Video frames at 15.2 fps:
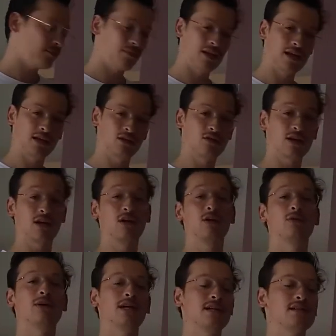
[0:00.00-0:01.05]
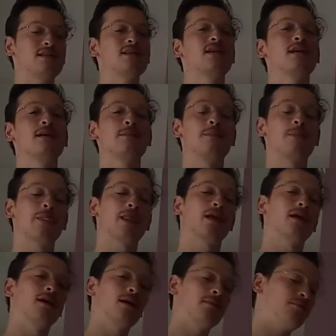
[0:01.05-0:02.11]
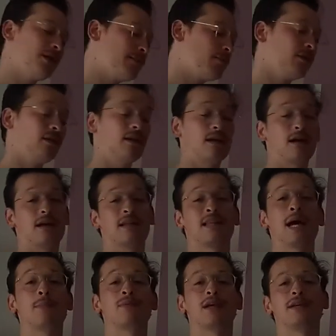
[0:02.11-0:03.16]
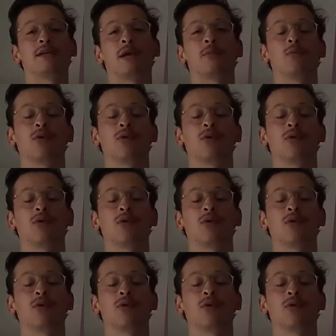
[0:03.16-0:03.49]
like you can already see people adapting their